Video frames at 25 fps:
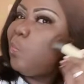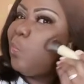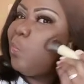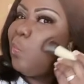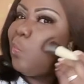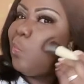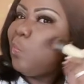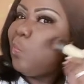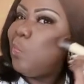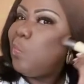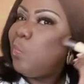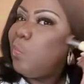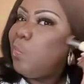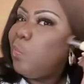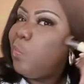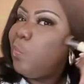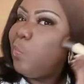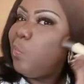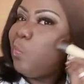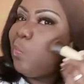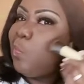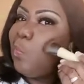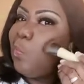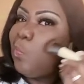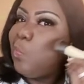
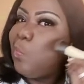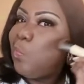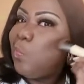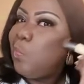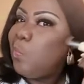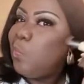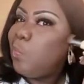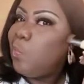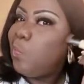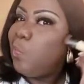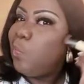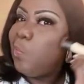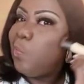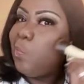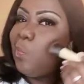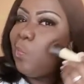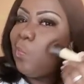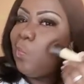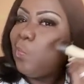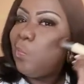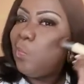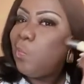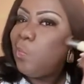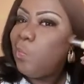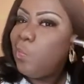
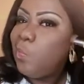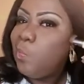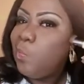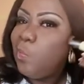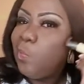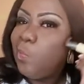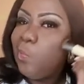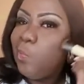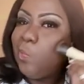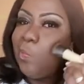(silence)